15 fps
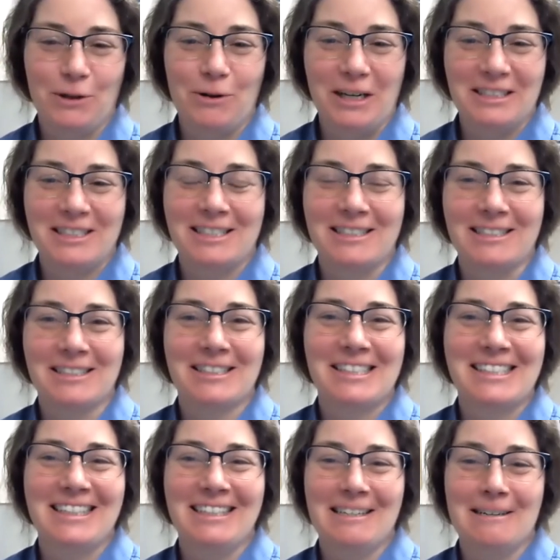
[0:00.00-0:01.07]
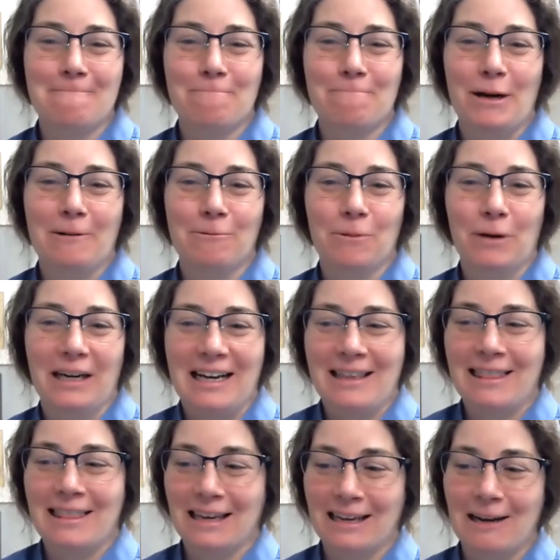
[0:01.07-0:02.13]
questions, um, but what I
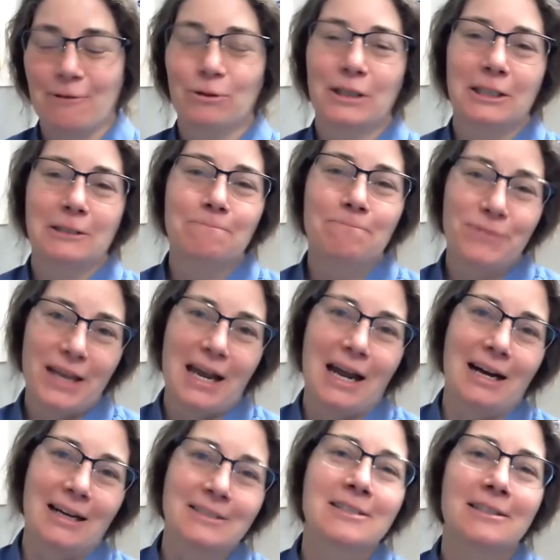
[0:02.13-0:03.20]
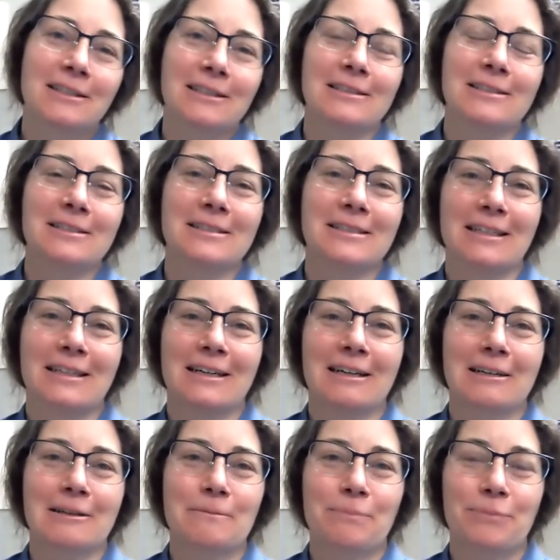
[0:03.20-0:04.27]
think I would ask is,
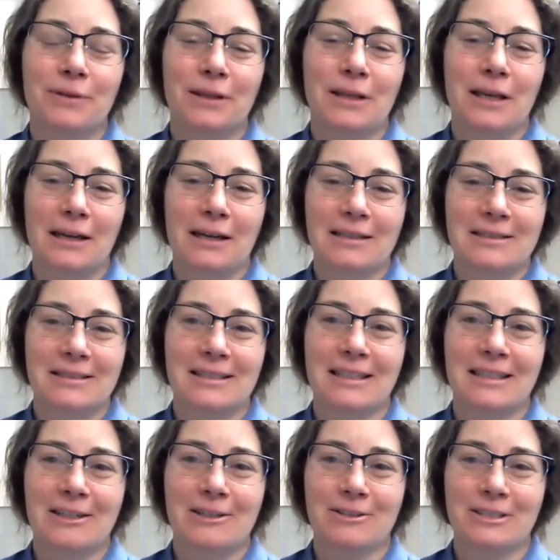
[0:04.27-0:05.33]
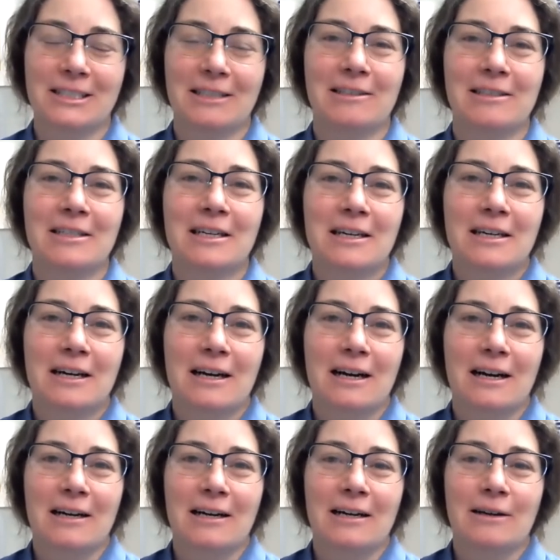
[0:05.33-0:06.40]
uh, as Leo did,
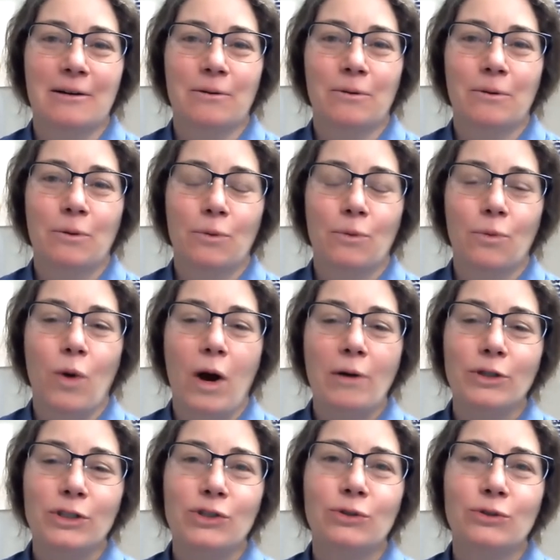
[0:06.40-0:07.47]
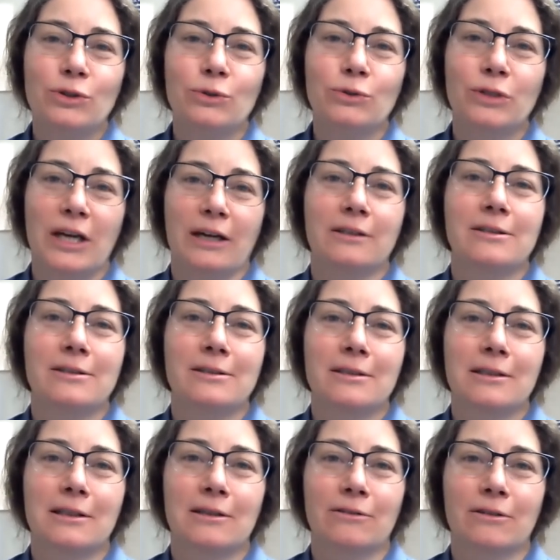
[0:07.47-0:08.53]
uh, what would you do next?
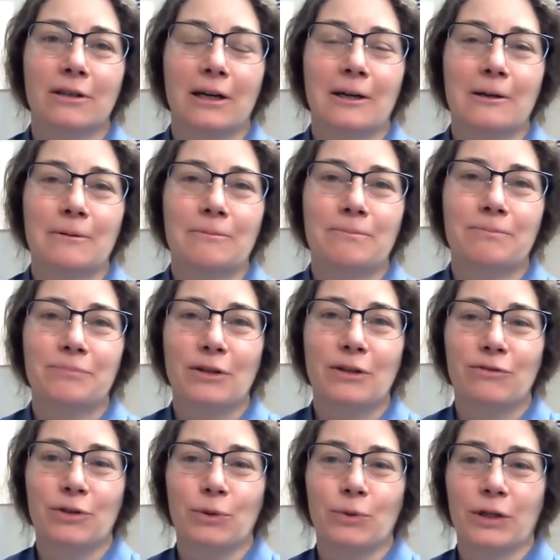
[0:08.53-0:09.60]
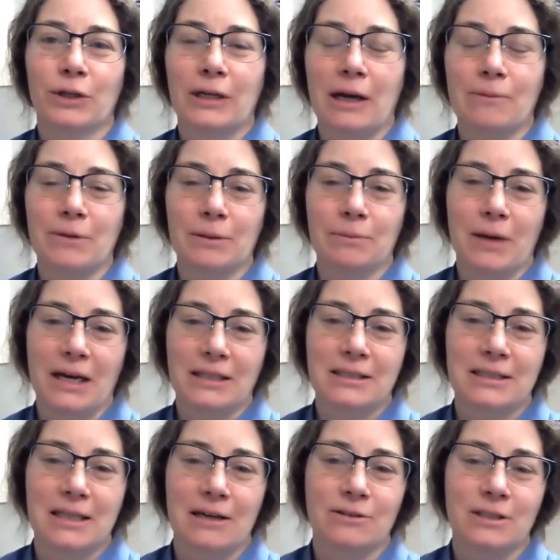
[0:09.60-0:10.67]
Uh, um, if you were coming back
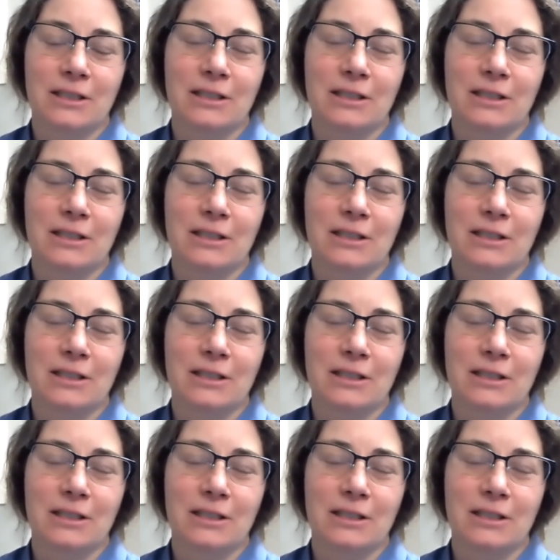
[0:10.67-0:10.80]
down